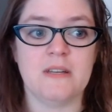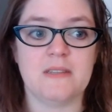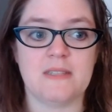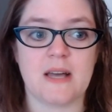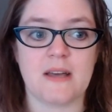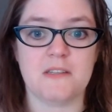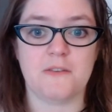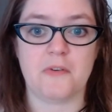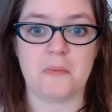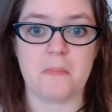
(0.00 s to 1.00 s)
size
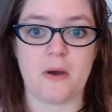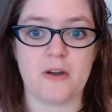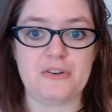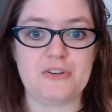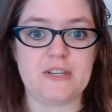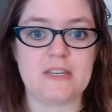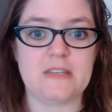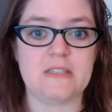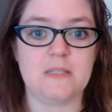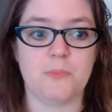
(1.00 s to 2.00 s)
for March
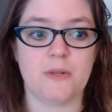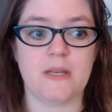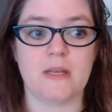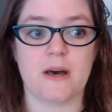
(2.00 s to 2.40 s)
is split